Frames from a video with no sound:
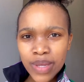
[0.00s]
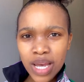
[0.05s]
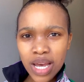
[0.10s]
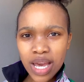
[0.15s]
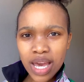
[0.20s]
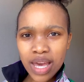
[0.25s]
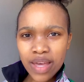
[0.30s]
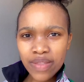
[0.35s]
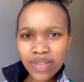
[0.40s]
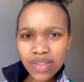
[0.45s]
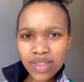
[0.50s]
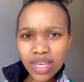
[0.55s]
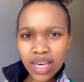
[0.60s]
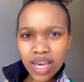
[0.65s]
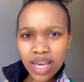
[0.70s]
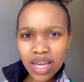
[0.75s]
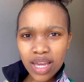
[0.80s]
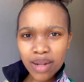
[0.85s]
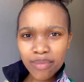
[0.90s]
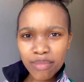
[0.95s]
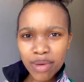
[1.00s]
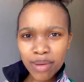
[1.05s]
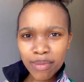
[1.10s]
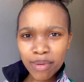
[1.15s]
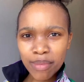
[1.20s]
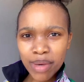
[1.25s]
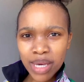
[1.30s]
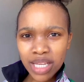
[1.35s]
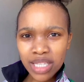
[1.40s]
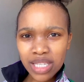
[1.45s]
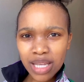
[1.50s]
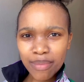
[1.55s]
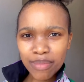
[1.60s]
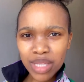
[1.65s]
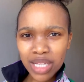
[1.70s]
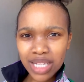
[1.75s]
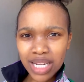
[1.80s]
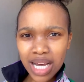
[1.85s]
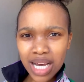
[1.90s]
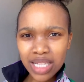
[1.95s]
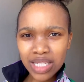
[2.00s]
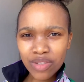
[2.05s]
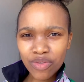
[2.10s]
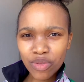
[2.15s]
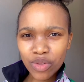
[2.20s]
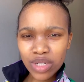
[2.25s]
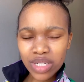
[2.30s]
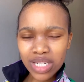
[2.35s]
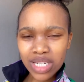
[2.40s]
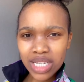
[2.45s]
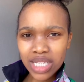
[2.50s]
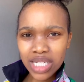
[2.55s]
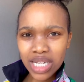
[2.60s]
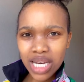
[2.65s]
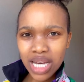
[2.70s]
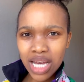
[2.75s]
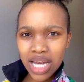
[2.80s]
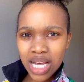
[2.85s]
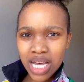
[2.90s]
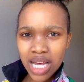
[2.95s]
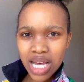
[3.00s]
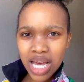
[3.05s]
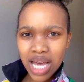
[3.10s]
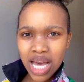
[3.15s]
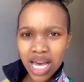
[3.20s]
and then maybe make something nice for dinner.